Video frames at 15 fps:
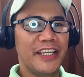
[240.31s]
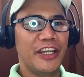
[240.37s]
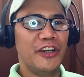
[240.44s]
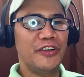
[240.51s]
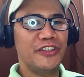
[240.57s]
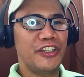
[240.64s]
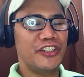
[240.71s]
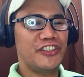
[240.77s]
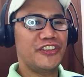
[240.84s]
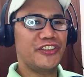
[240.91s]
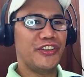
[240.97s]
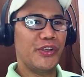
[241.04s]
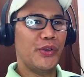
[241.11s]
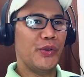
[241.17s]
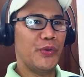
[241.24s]
down
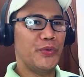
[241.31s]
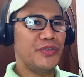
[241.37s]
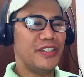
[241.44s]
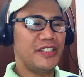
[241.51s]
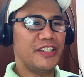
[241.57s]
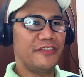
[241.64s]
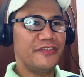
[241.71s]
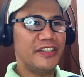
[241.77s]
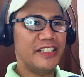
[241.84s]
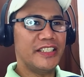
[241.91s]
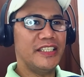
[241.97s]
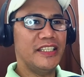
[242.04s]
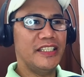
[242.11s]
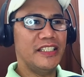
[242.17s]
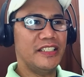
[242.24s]
to the
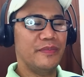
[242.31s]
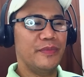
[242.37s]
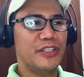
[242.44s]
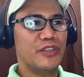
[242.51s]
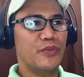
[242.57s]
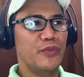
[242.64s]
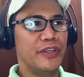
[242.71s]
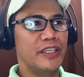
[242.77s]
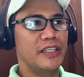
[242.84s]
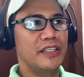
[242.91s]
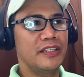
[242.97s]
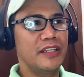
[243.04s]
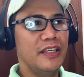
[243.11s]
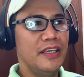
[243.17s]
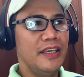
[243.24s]
differences
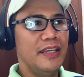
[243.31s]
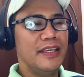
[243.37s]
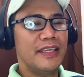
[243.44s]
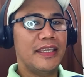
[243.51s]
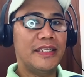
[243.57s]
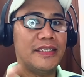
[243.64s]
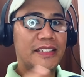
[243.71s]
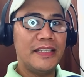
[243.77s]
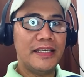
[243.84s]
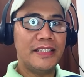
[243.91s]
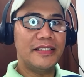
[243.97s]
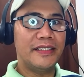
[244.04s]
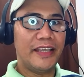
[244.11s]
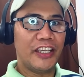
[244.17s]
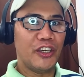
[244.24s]
between
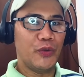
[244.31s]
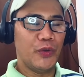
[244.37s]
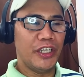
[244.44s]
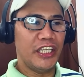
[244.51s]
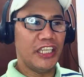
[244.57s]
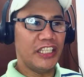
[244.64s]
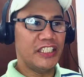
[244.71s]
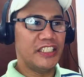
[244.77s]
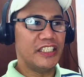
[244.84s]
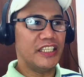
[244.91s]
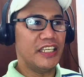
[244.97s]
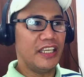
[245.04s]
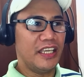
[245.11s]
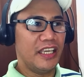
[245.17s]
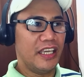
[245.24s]
Cantonese
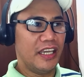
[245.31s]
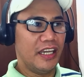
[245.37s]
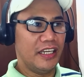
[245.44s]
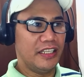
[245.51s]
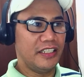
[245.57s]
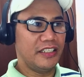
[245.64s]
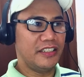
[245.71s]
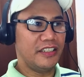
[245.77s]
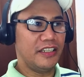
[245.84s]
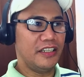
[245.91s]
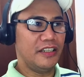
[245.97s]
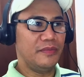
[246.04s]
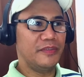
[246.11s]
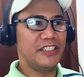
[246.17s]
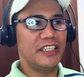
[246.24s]
language and
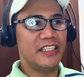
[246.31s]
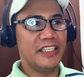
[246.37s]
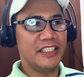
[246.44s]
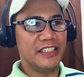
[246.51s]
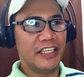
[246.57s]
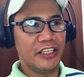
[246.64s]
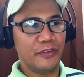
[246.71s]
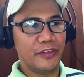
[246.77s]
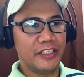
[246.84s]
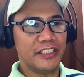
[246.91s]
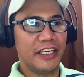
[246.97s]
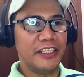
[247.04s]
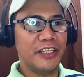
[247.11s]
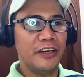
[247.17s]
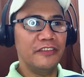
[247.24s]
um, Chinese
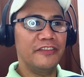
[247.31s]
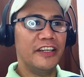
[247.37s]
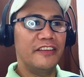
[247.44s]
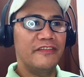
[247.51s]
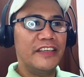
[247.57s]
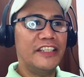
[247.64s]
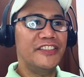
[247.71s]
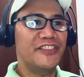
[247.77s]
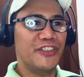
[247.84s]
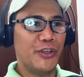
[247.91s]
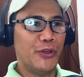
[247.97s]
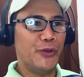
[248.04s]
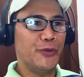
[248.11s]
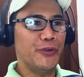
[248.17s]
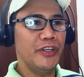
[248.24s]
language. I know that these
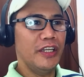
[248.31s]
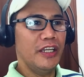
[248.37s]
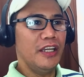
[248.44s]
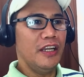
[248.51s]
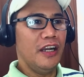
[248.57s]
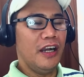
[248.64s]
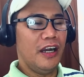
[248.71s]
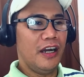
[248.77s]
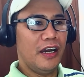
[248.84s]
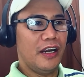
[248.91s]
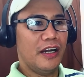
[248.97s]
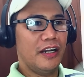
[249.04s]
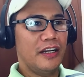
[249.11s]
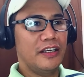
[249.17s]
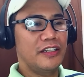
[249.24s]
two
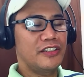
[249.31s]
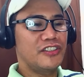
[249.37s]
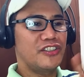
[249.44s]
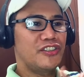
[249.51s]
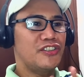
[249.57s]
are,